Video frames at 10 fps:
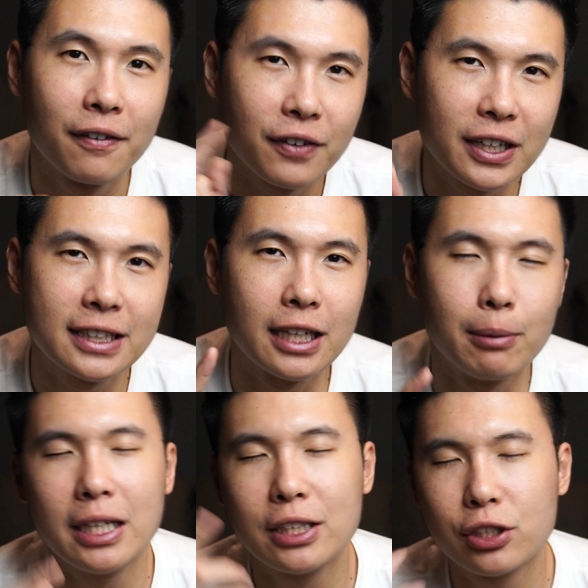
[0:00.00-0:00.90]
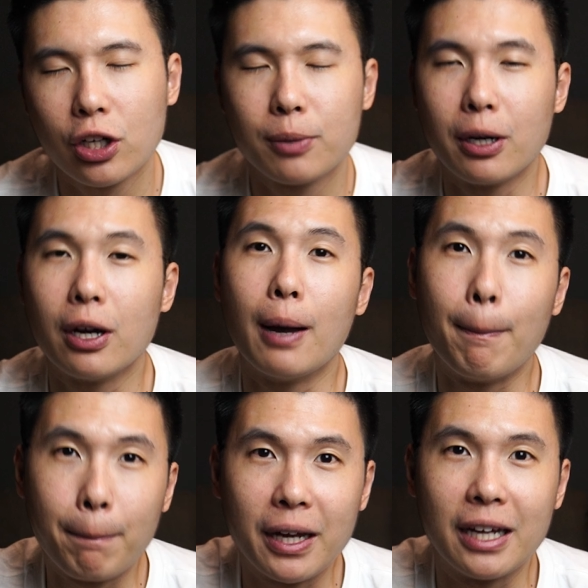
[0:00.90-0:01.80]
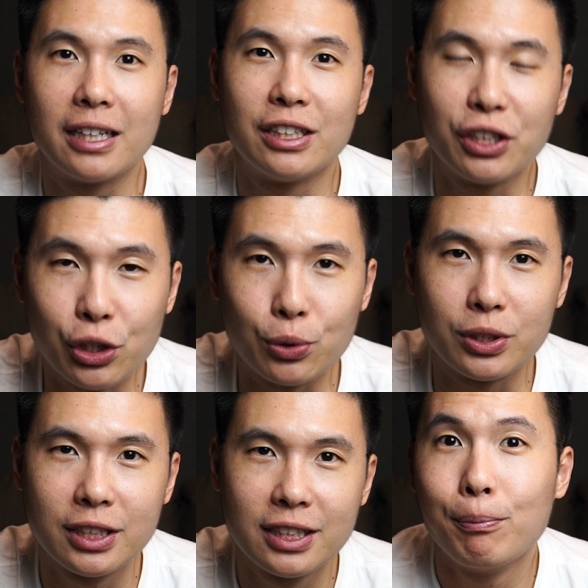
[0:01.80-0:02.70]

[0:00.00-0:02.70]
First up, let's talk about a big news.